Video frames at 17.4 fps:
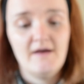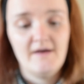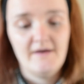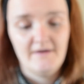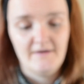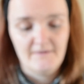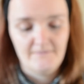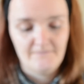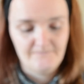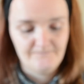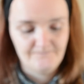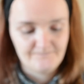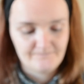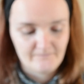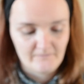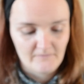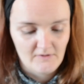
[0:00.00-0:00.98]

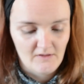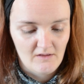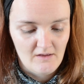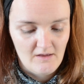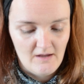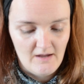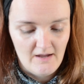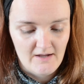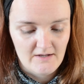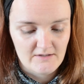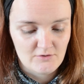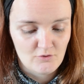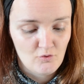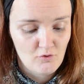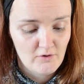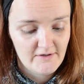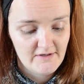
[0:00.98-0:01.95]
And
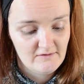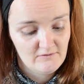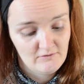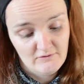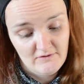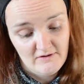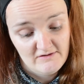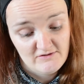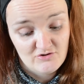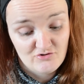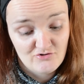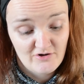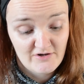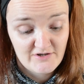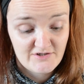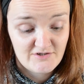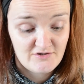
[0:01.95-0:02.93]
according to the
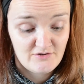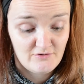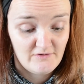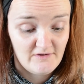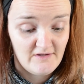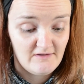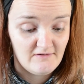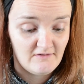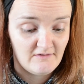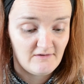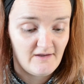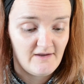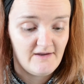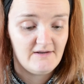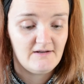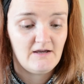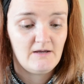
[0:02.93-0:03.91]
instructions on the
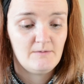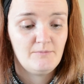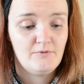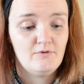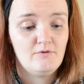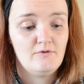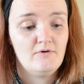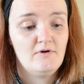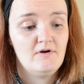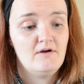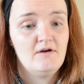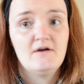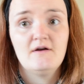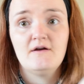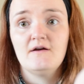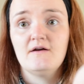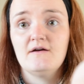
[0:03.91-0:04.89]
inside, I put
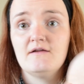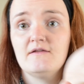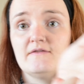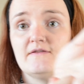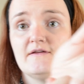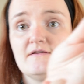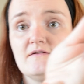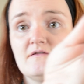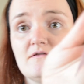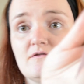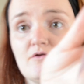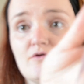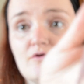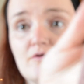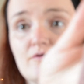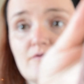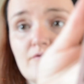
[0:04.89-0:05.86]
this
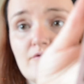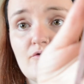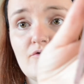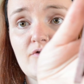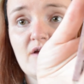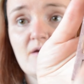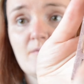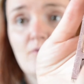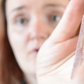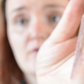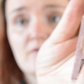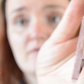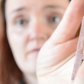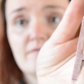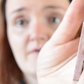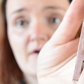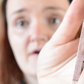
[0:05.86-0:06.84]
sort of cream on
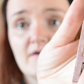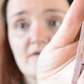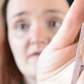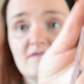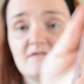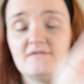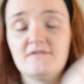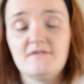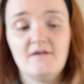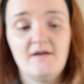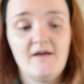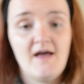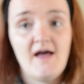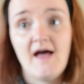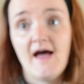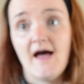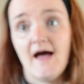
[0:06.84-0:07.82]
first
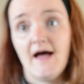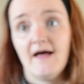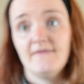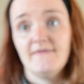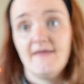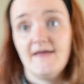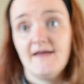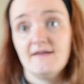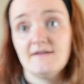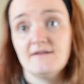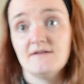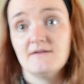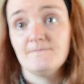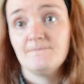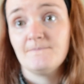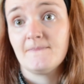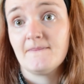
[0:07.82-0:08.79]
and then
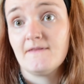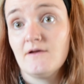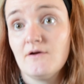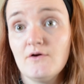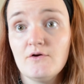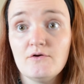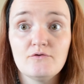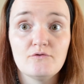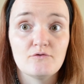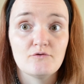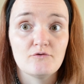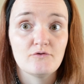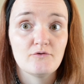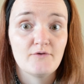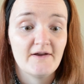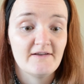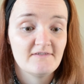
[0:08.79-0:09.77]
do
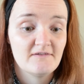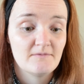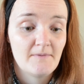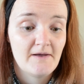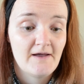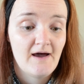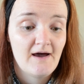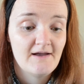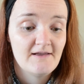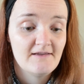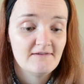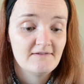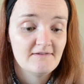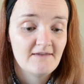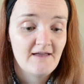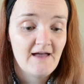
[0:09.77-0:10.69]
the rest of my eyes